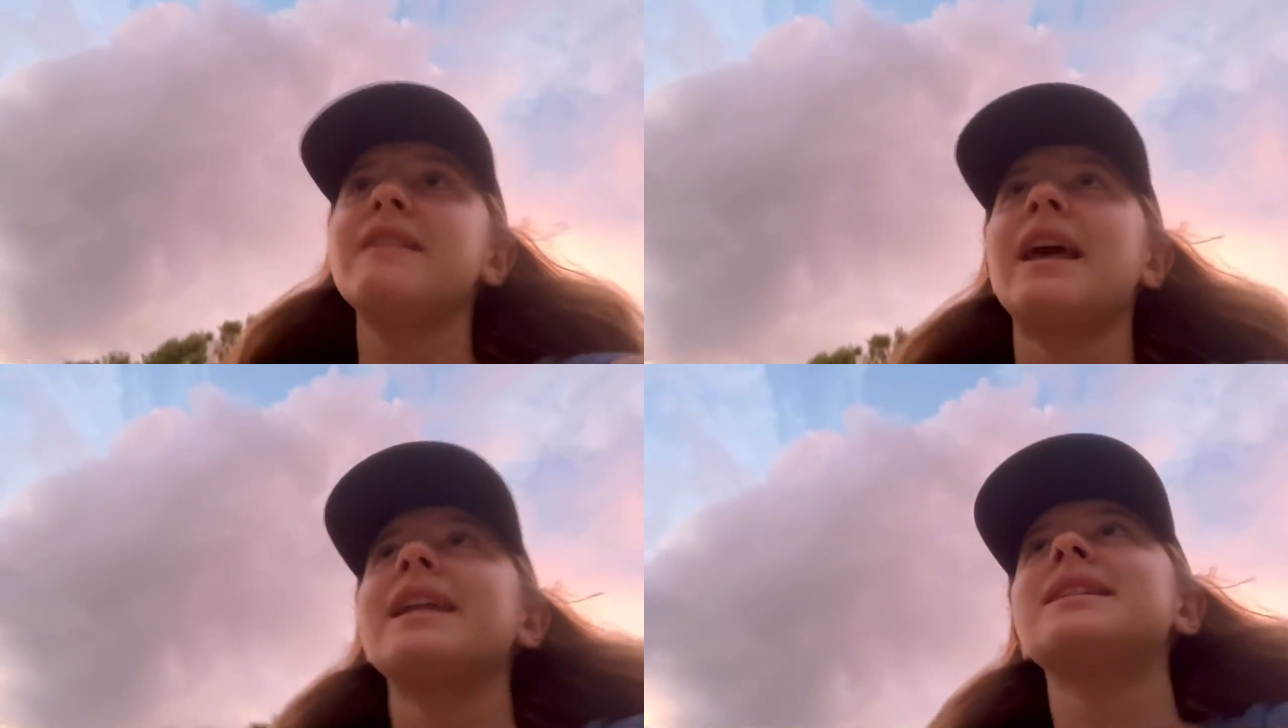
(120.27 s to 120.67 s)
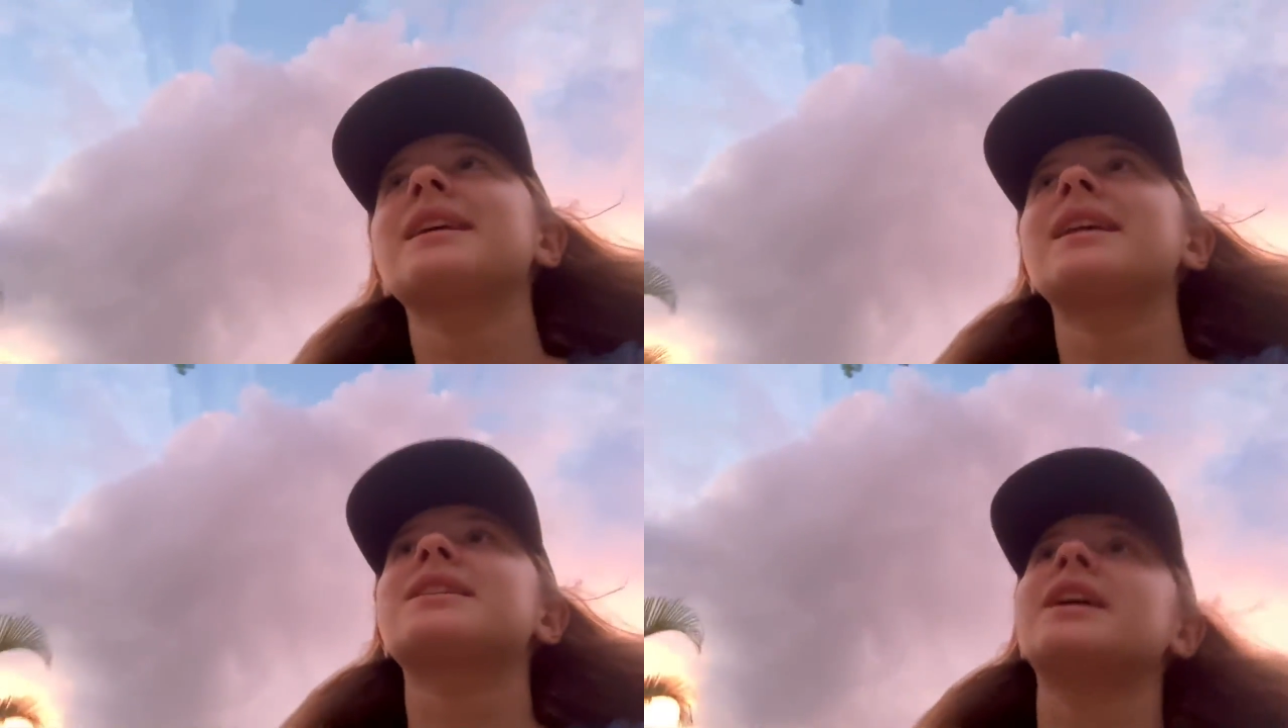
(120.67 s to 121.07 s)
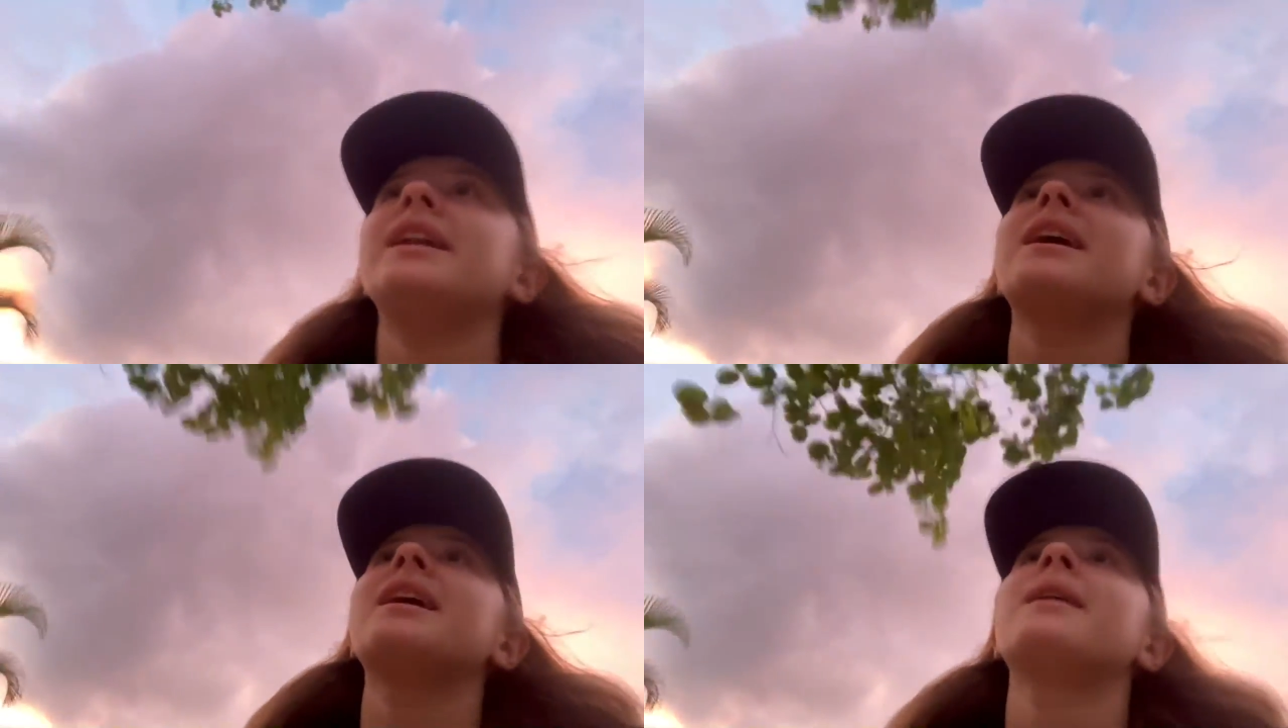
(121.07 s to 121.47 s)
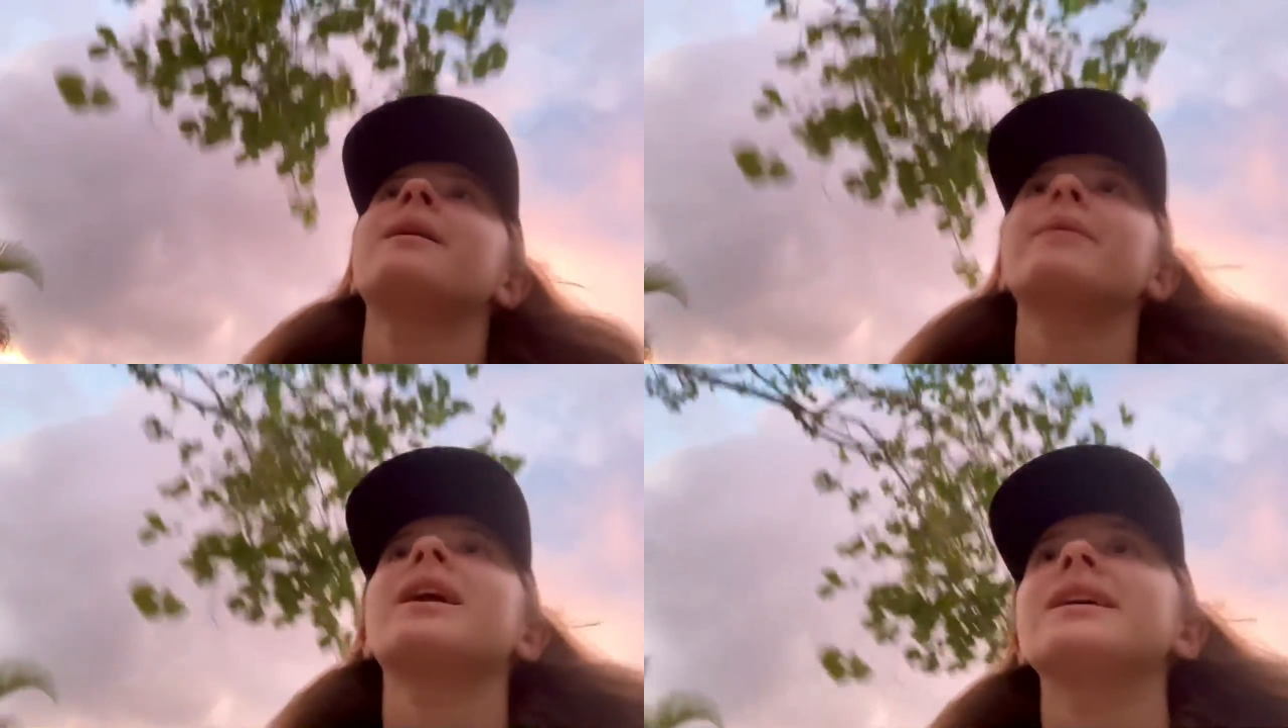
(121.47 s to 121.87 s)
that I didn't get a shiny
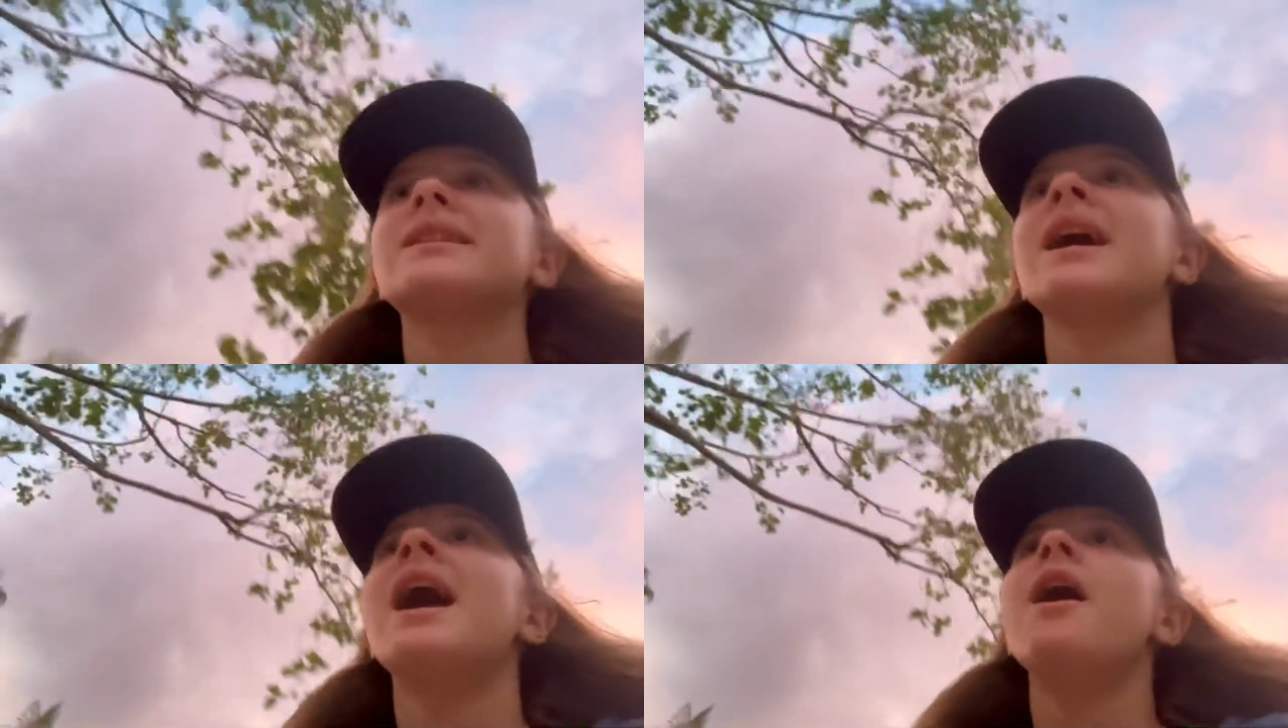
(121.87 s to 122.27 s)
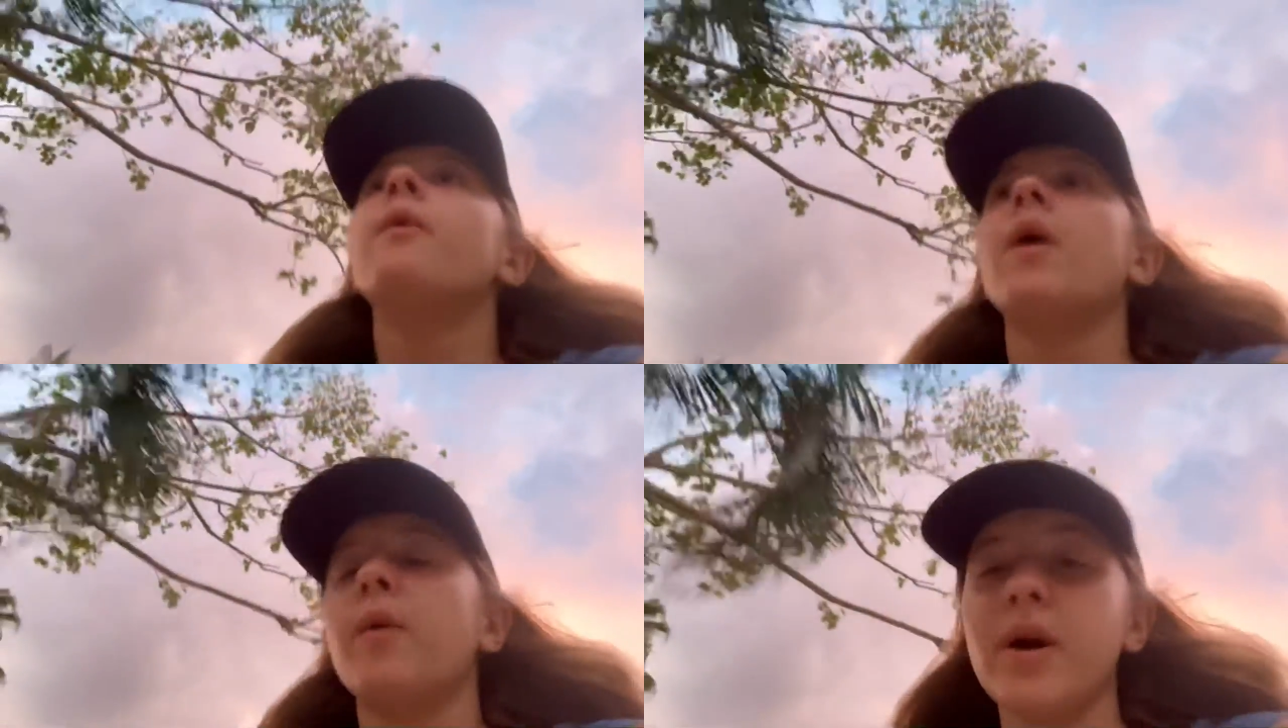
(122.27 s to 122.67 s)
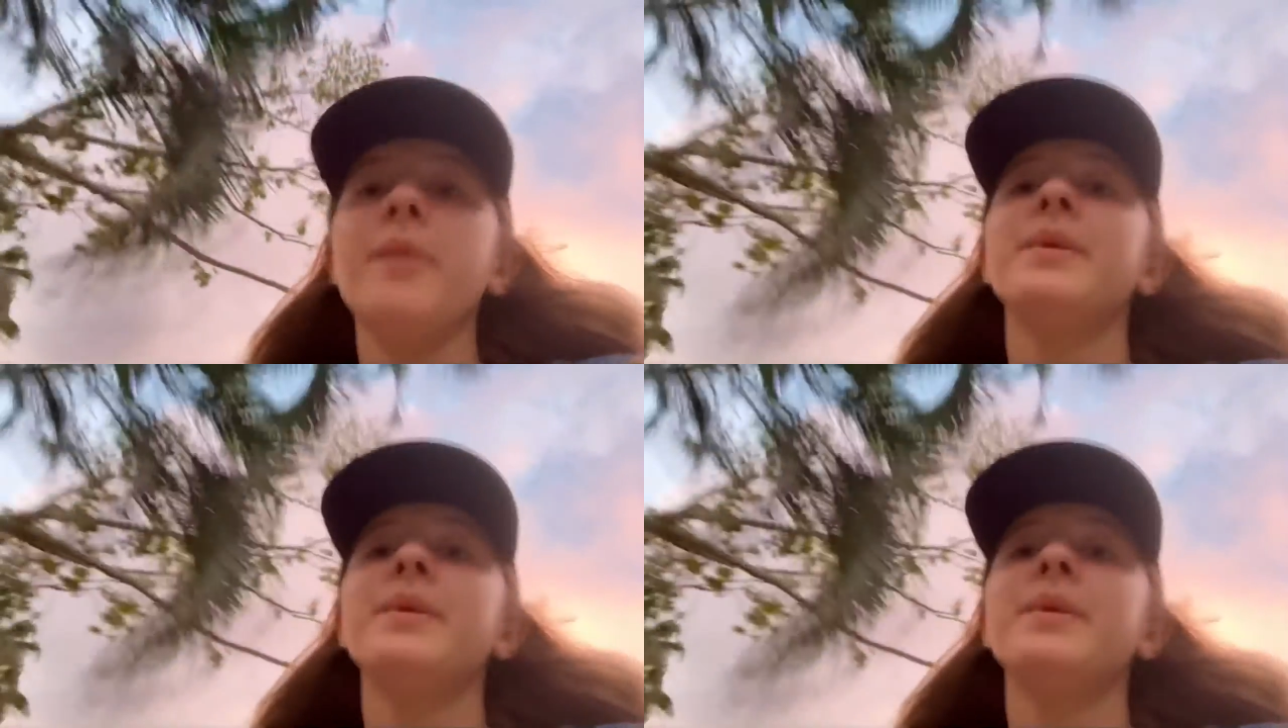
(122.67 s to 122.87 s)
because what will be